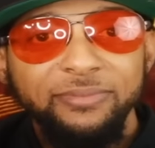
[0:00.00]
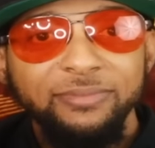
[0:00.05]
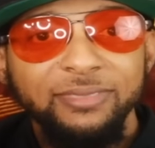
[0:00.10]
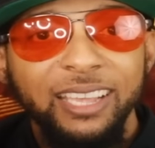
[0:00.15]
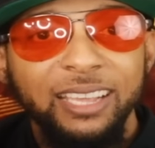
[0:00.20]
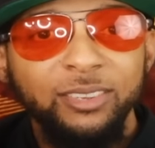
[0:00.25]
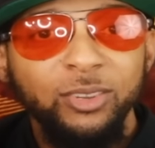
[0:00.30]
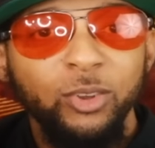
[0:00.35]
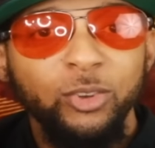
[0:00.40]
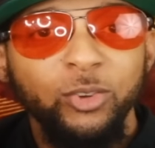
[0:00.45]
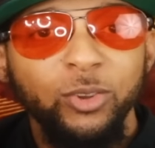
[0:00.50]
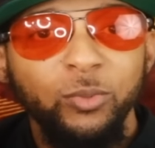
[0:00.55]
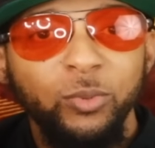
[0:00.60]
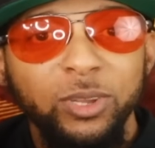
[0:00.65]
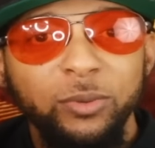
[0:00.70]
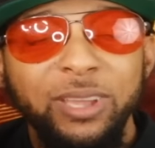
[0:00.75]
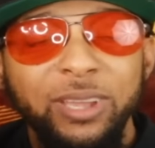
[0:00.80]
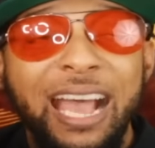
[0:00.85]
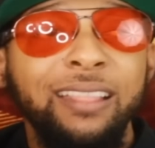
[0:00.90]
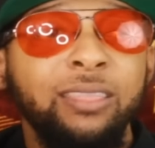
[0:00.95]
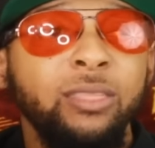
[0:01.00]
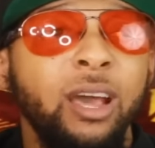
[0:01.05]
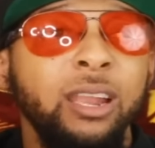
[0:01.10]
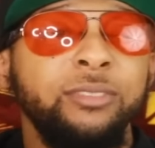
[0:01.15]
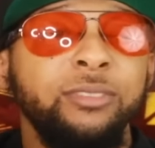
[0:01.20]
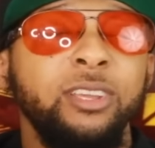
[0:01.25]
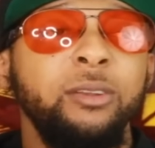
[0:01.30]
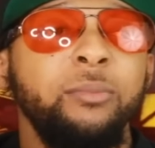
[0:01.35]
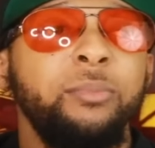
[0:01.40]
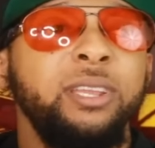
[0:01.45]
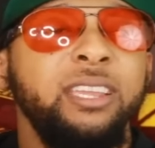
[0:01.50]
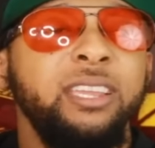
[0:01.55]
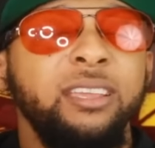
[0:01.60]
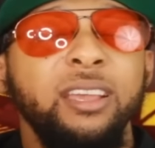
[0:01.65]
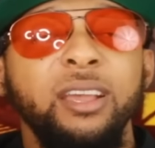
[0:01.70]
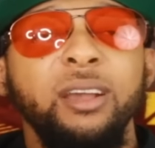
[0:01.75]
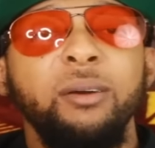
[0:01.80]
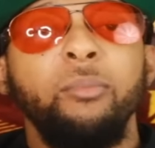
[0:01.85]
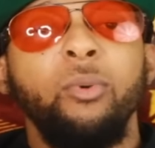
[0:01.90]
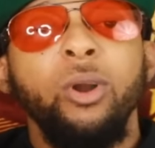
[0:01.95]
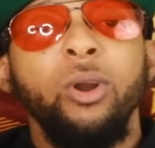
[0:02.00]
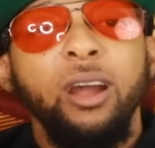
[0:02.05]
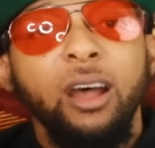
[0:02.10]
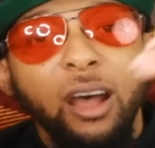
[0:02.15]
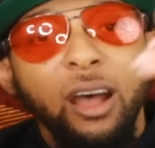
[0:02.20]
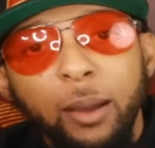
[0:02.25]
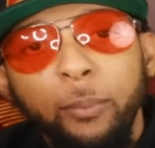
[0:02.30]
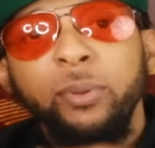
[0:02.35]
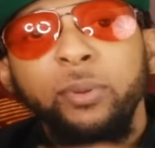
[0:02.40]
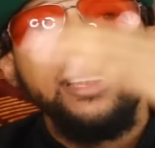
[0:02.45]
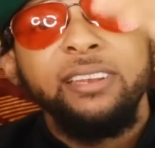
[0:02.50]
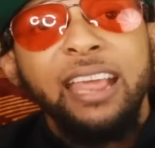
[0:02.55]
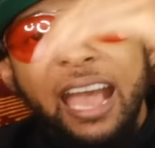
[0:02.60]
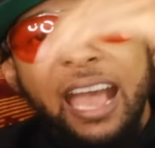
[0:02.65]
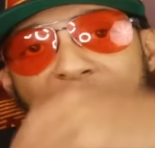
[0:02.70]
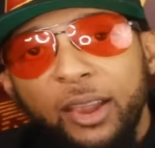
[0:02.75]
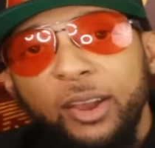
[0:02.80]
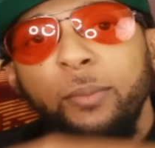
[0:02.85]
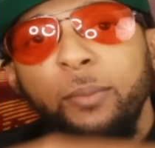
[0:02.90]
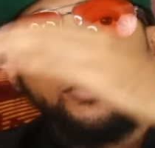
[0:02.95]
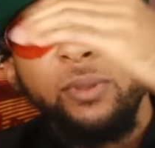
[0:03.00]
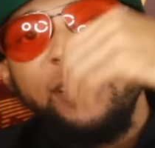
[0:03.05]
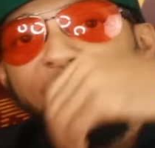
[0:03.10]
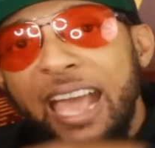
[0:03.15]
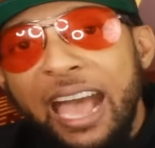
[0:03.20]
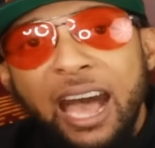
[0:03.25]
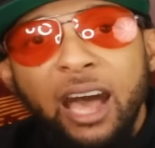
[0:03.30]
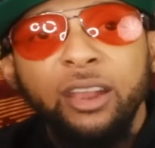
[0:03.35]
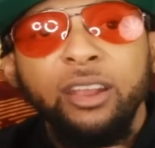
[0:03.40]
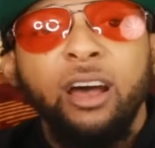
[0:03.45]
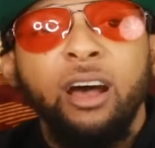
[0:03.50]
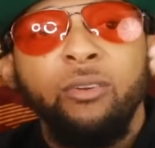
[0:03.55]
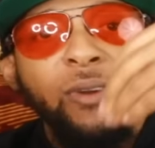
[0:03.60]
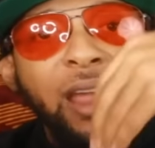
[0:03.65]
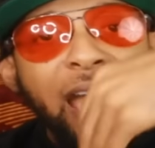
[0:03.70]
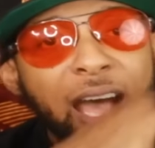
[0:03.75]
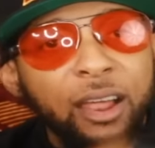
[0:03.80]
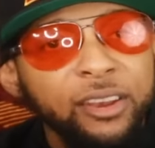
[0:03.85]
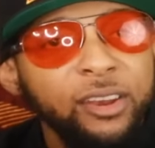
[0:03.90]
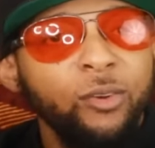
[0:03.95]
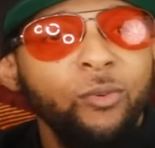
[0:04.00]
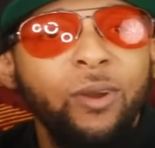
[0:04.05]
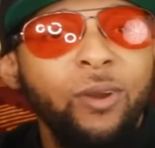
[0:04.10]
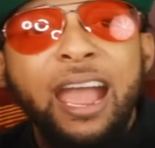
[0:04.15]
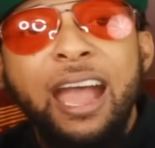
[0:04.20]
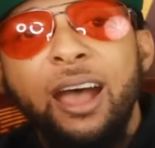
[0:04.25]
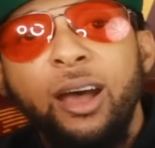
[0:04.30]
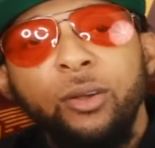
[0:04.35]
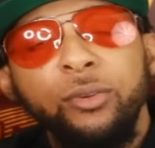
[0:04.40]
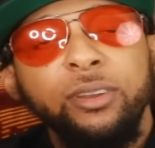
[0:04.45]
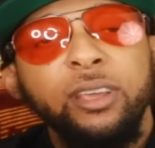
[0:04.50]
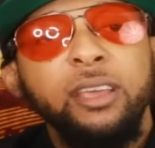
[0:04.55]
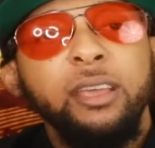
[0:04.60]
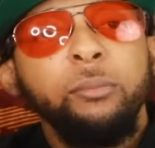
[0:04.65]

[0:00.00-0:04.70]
I told you it would be. I thought it was going to be more up and down, around and around,